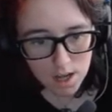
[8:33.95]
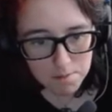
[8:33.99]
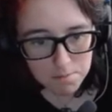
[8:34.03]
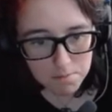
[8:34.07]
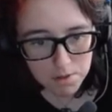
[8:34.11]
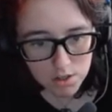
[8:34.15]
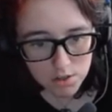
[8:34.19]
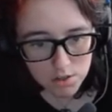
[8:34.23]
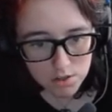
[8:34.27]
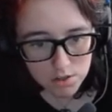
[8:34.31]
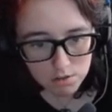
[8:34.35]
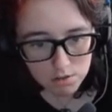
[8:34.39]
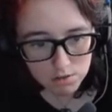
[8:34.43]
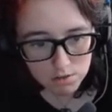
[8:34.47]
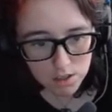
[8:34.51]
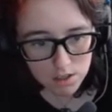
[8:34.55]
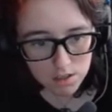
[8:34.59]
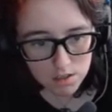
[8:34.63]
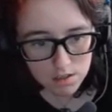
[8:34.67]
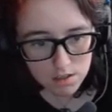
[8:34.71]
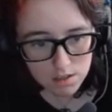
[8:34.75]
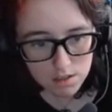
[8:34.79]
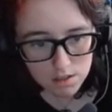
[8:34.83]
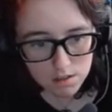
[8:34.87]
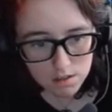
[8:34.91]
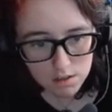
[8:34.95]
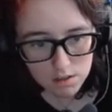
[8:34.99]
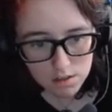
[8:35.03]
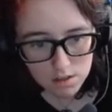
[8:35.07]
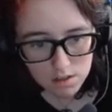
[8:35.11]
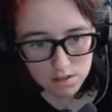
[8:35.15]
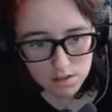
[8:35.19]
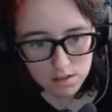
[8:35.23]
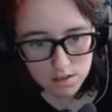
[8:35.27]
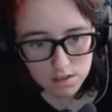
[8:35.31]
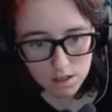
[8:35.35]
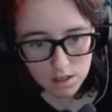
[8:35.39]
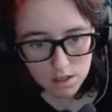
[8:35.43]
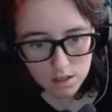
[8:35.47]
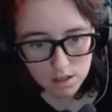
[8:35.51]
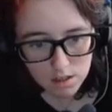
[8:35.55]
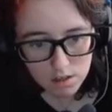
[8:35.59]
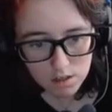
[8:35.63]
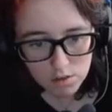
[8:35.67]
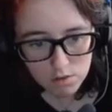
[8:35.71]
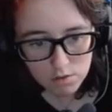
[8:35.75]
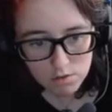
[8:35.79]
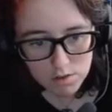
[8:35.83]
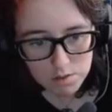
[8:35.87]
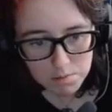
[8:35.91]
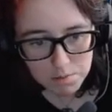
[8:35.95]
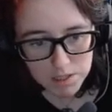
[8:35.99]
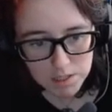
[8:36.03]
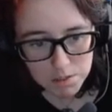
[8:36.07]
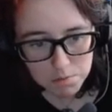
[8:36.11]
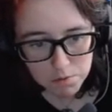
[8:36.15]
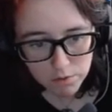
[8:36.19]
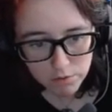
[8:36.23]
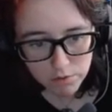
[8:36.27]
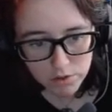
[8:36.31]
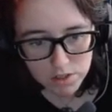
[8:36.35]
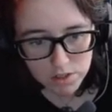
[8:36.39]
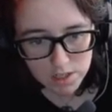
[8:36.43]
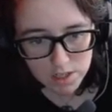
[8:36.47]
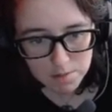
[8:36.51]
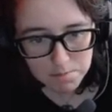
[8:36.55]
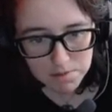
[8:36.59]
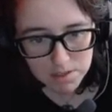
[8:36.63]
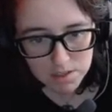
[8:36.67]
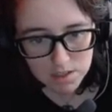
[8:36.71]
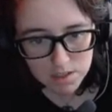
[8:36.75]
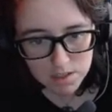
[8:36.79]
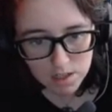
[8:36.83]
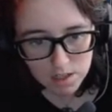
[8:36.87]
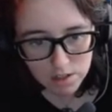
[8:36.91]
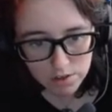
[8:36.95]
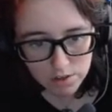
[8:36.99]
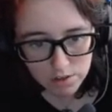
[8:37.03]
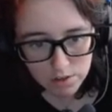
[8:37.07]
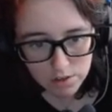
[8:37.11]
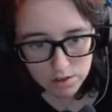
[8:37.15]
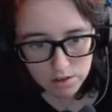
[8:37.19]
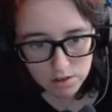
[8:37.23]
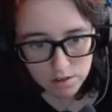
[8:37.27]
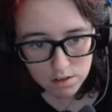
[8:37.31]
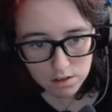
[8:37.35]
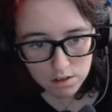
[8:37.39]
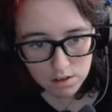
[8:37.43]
I'm on to you, Layton. It's clear as day. You're responsible for Simon's death.